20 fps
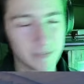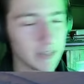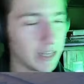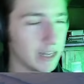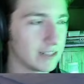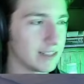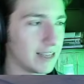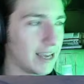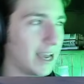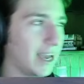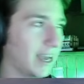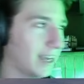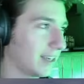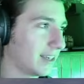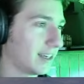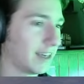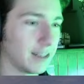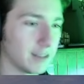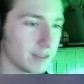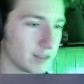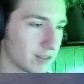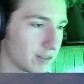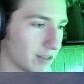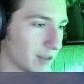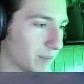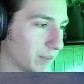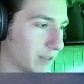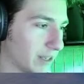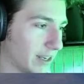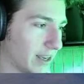a tank, and
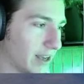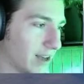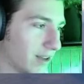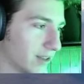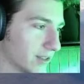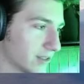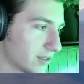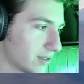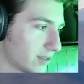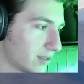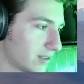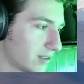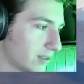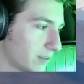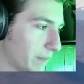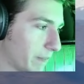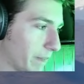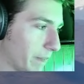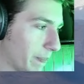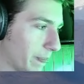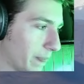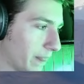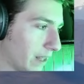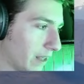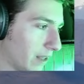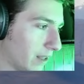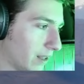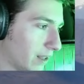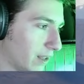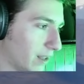something else
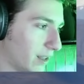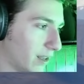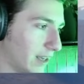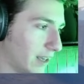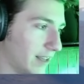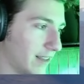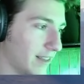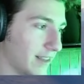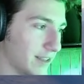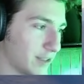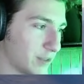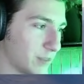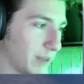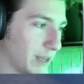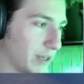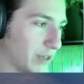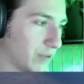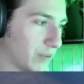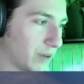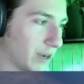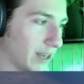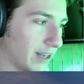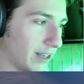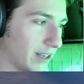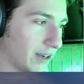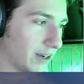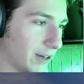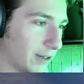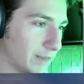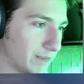in this menu right here.